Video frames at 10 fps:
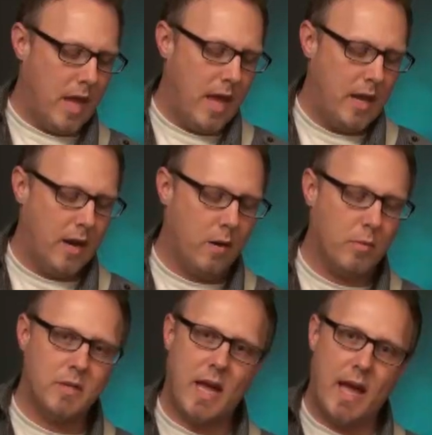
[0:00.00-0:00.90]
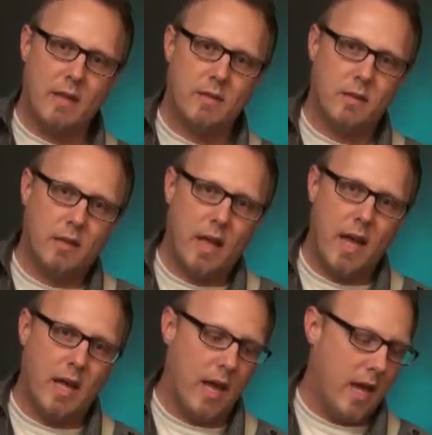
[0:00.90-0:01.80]
and it almost acts
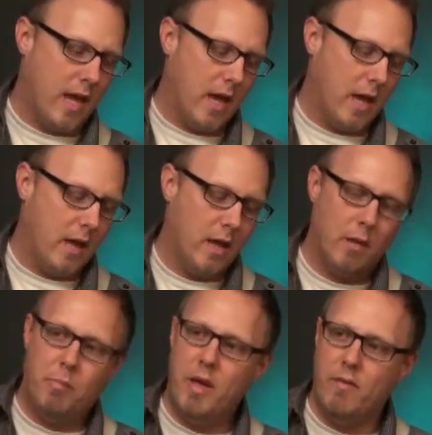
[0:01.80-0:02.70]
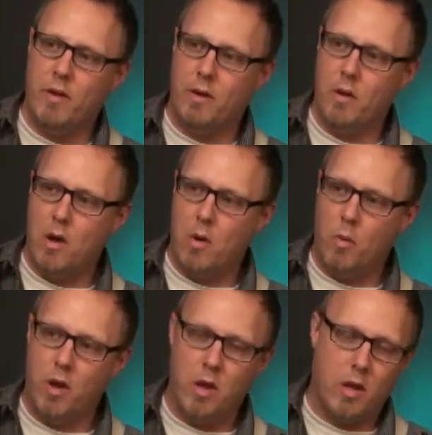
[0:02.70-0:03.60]
like a pivot
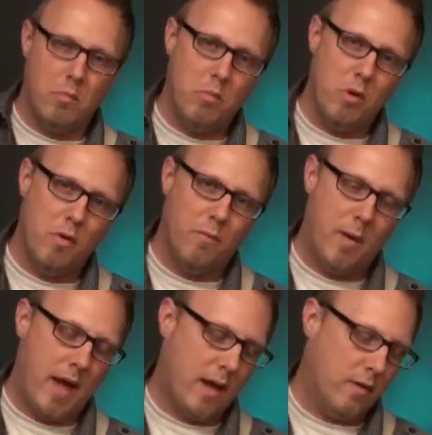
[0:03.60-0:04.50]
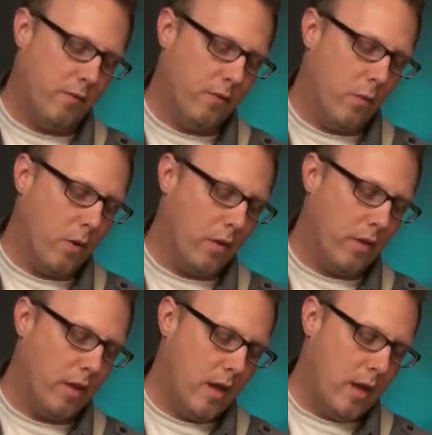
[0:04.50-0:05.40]
where you can move back and
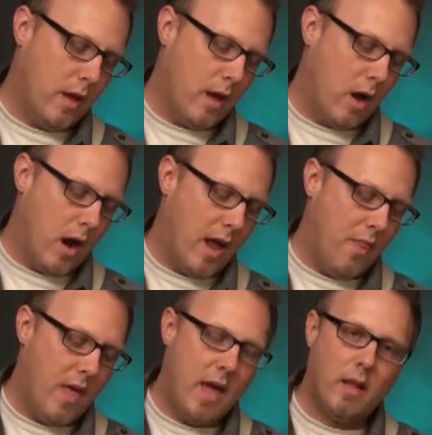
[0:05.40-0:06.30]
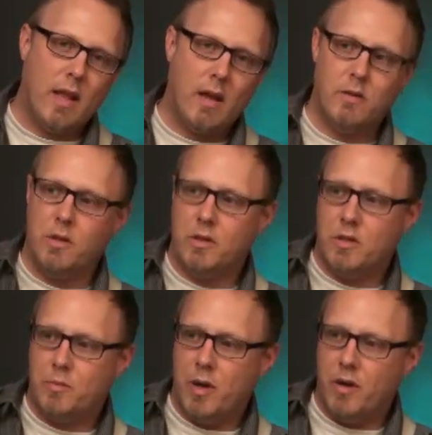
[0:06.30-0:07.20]
forth. All right, and that allows you to
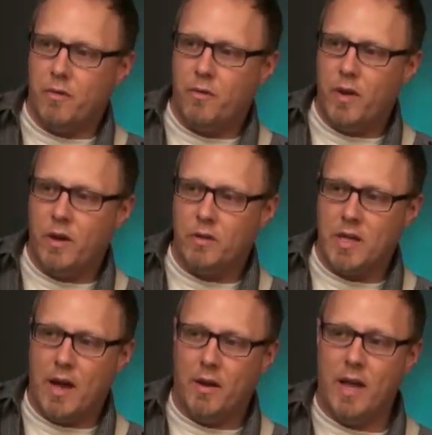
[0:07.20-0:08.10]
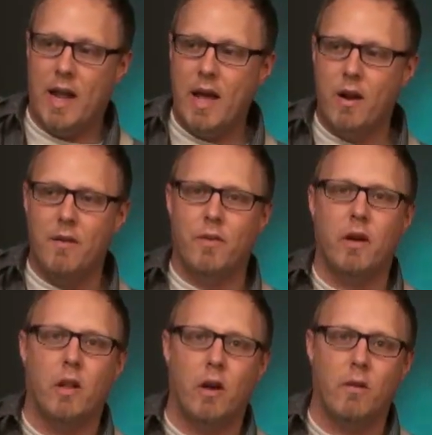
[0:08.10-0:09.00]
spread your fingers out. And I don't have
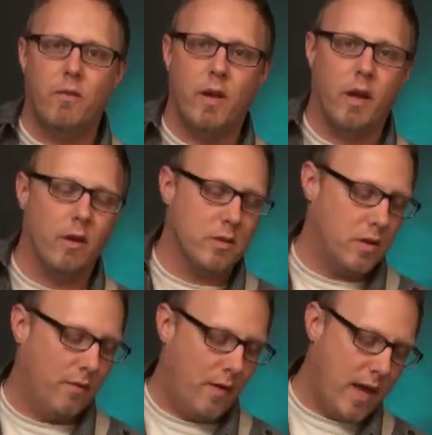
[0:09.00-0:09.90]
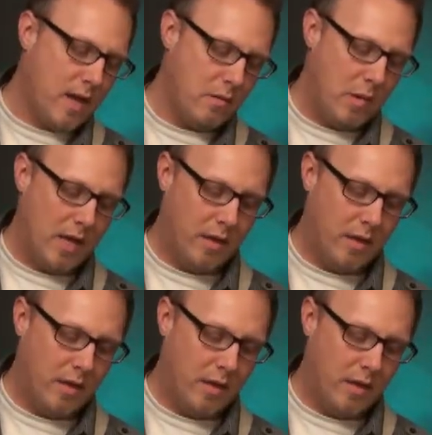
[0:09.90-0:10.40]
very long fingers, so if I can make